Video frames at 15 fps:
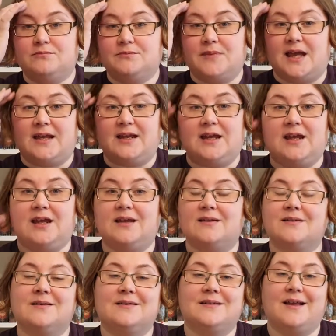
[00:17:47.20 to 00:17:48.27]
Any
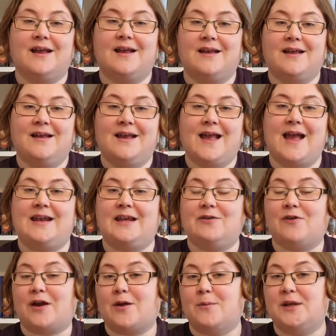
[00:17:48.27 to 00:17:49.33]

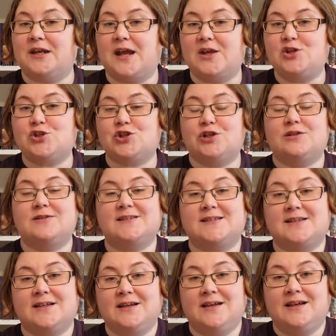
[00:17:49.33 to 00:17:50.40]
recommendations?